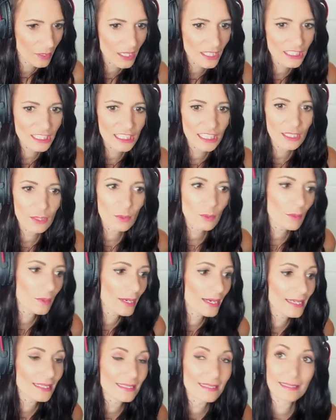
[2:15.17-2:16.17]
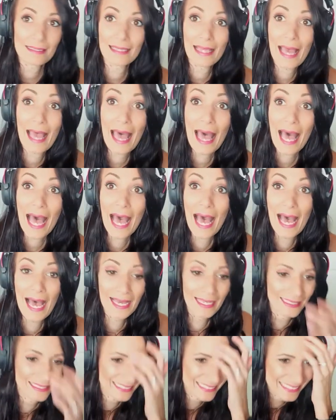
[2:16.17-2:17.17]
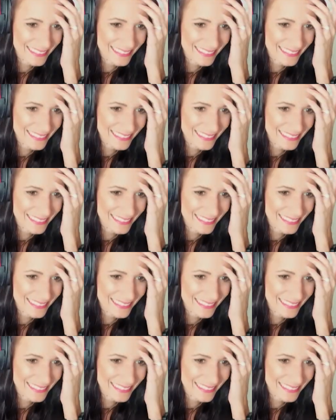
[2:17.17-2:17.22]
Why is she always there?